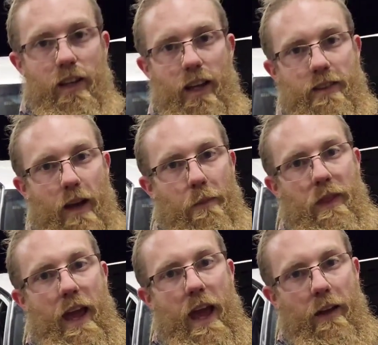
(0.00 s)
it. It's
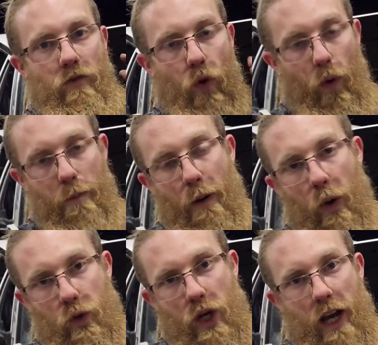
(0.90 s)
up in the air, doing a
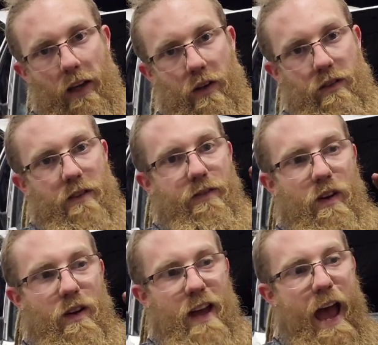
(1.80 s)
bolt check because
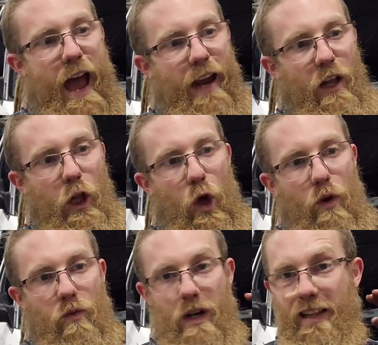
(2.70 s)
I've had a
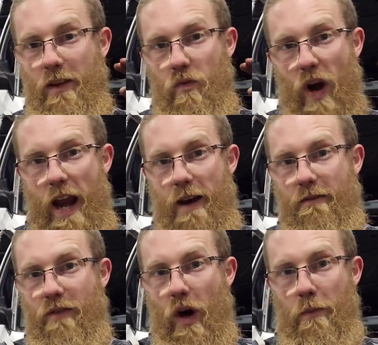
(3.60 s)
lot of really
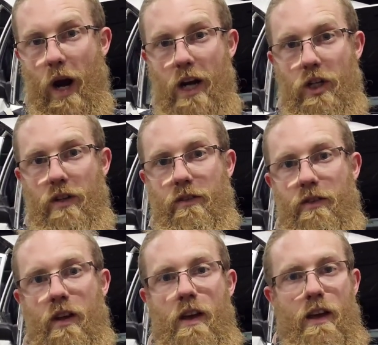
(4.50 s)
random
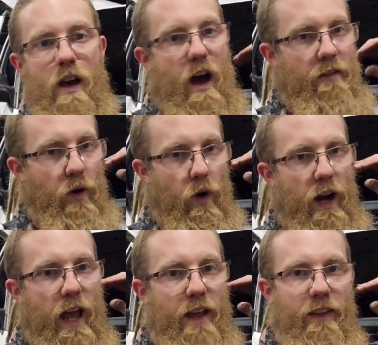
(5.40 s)
vibrations. I've
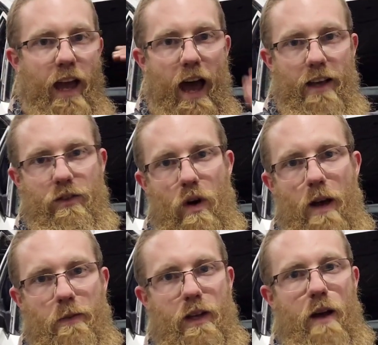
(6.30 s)
already had the caster
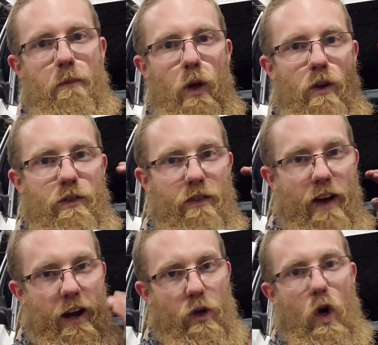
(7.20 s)
arms come loose.
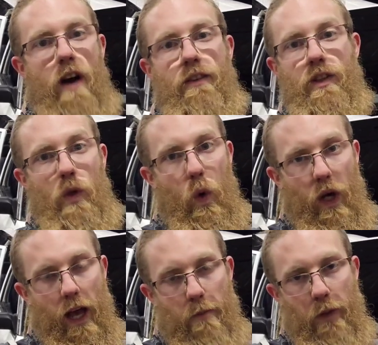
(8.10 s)
I've had a driver's
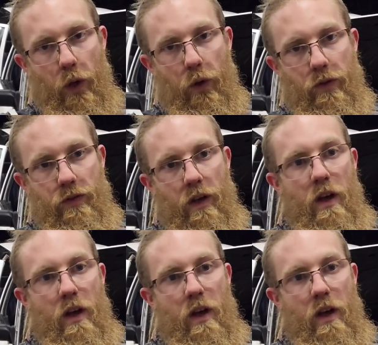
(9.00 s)
door come loose.